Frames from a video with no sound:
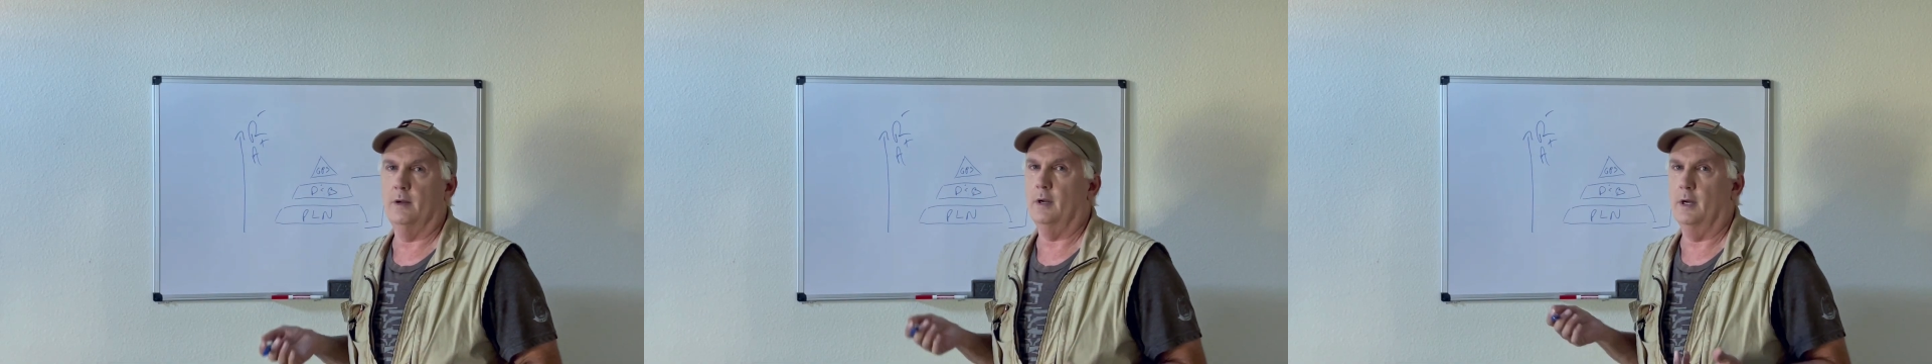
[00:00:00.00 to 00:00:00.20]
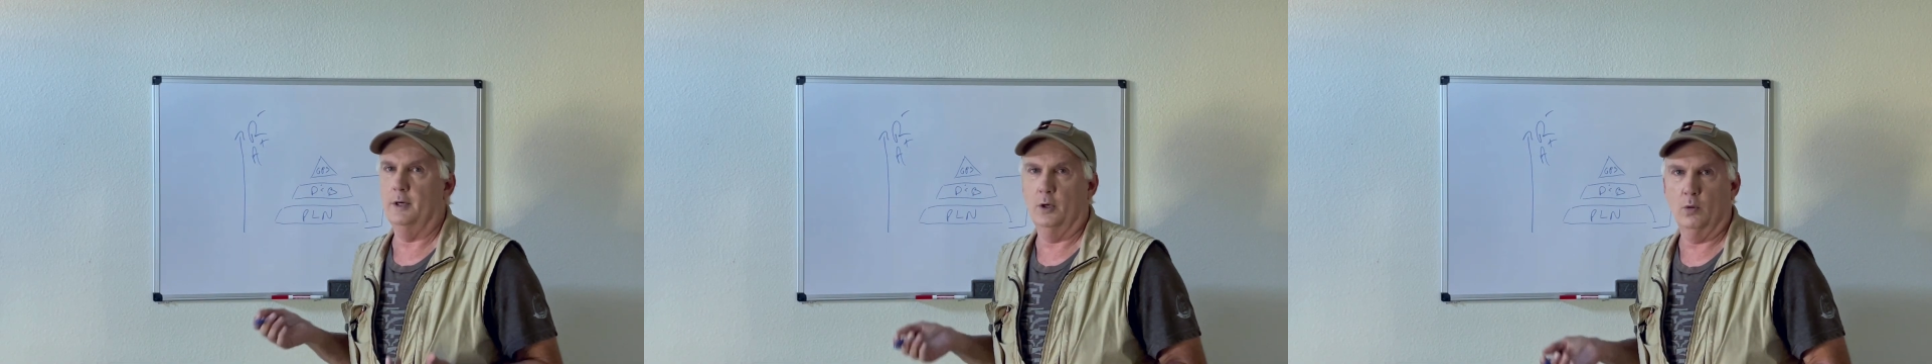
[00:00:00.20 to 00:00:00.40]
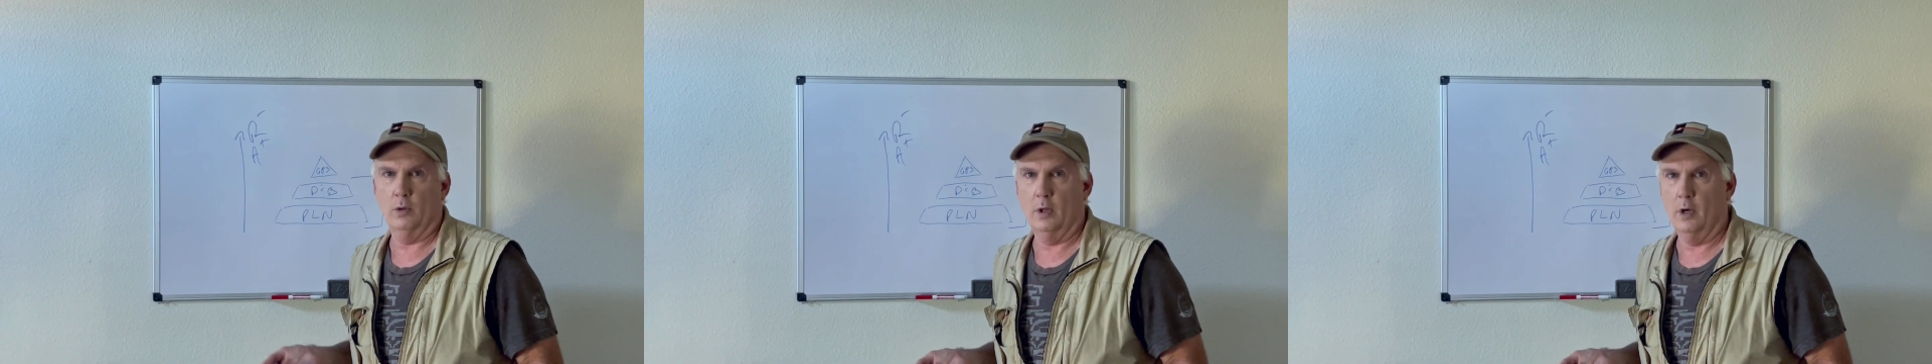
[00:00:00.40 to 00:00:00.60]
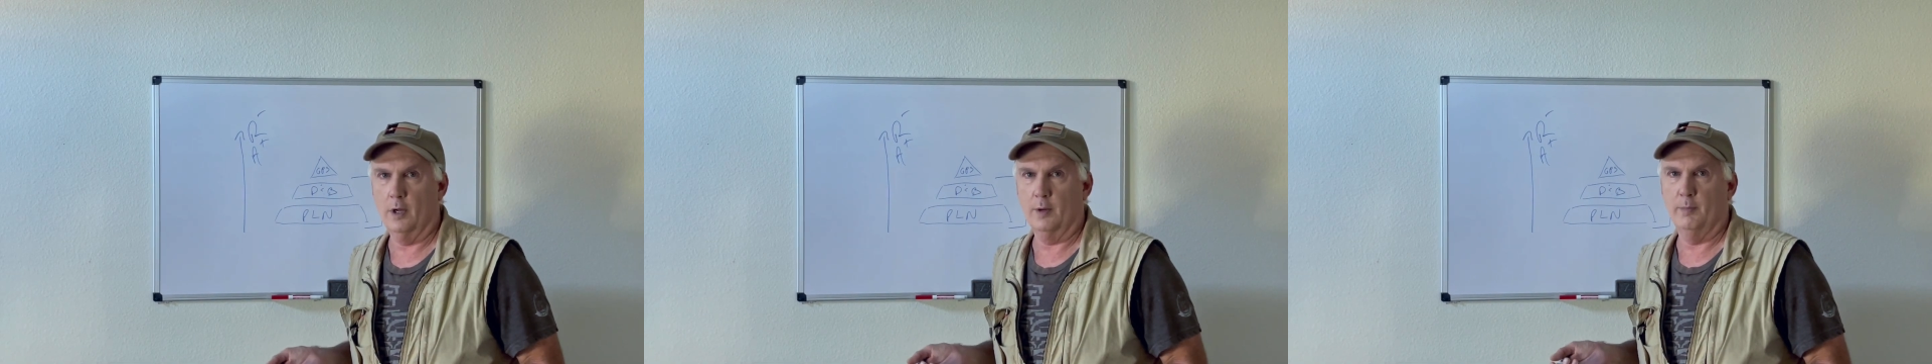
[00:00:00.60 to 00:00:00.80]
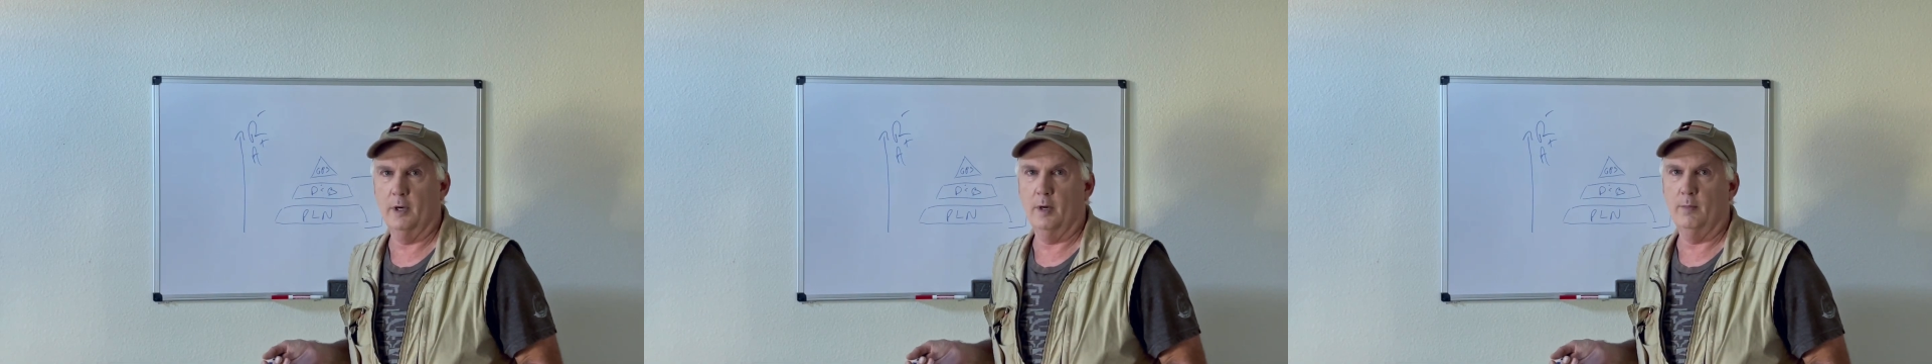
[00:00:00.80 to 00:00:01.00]
I know a lot
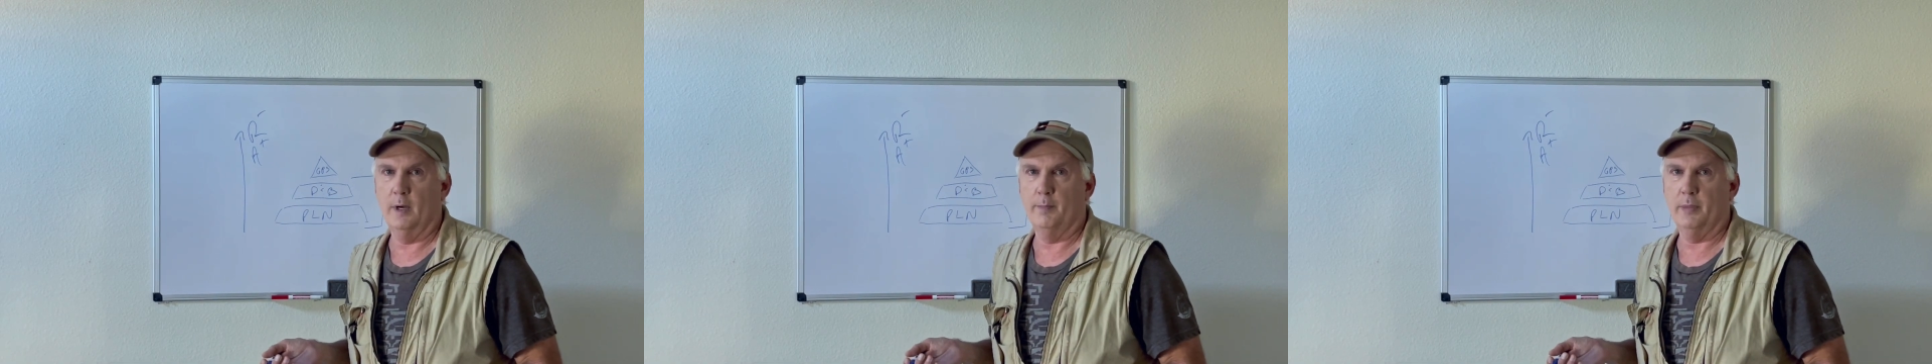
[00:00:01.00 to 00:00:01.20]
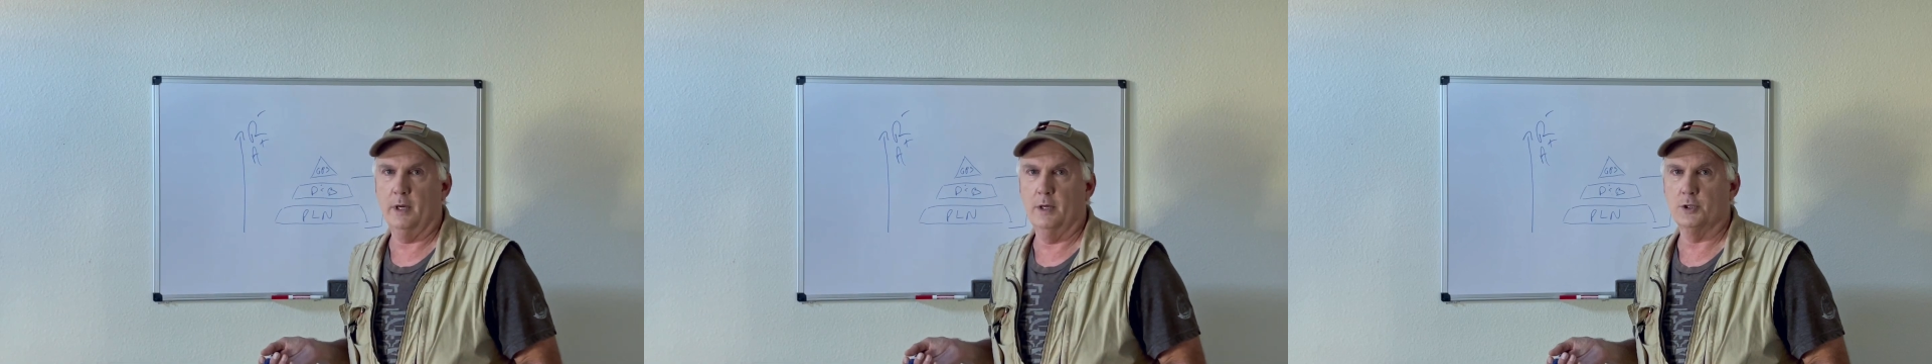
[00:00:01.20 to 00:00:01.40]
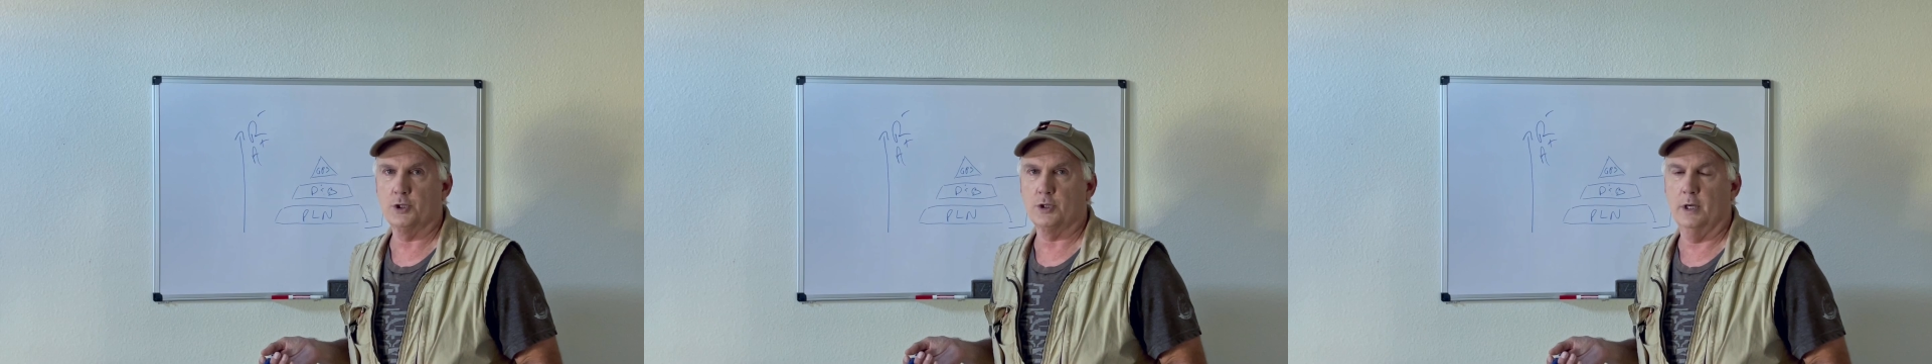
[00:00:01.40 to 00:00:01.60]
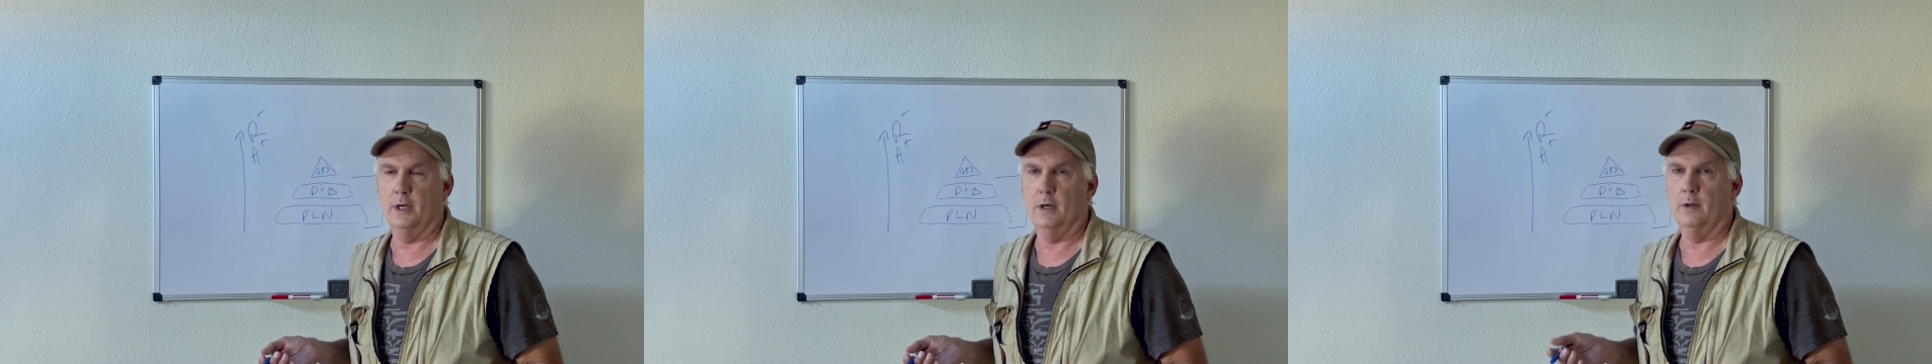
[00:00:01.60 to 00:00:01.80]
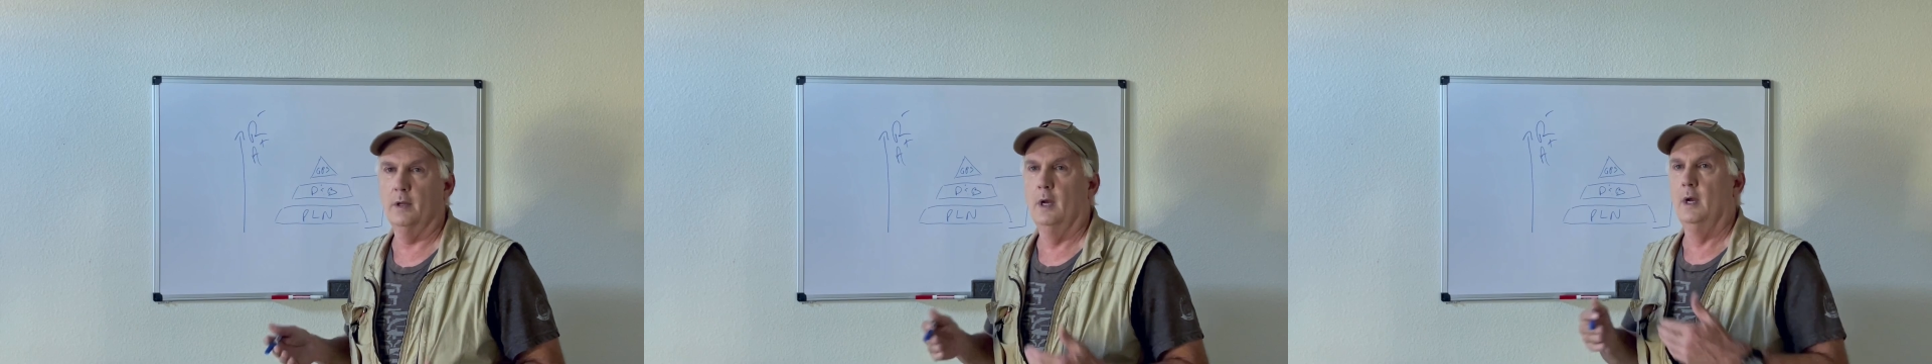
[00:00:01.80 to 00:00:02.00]
about my pace
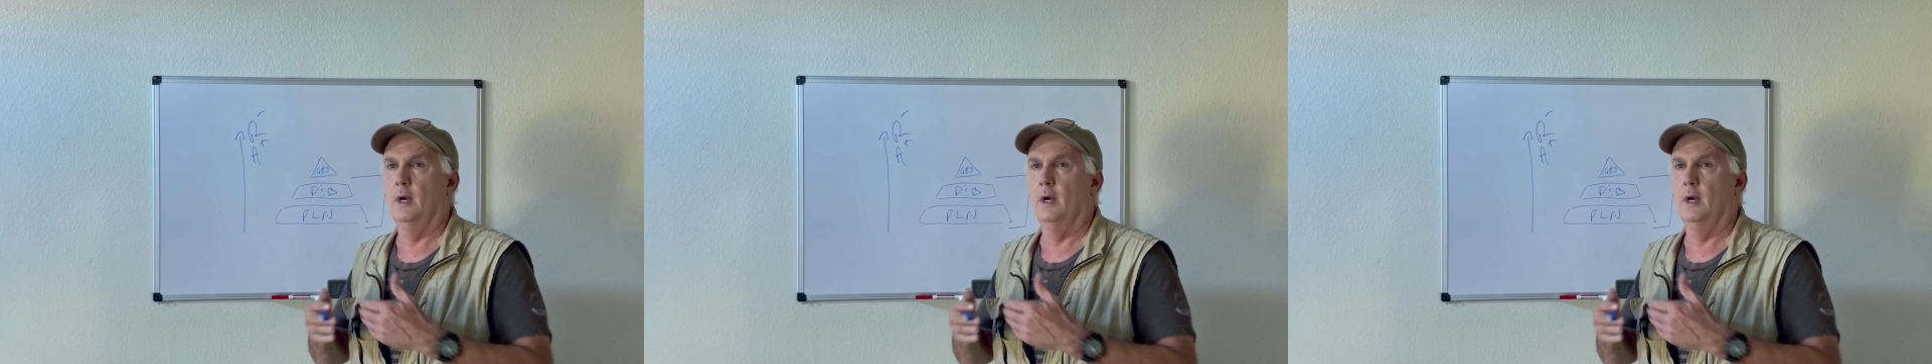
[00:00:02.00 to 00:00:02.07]
count.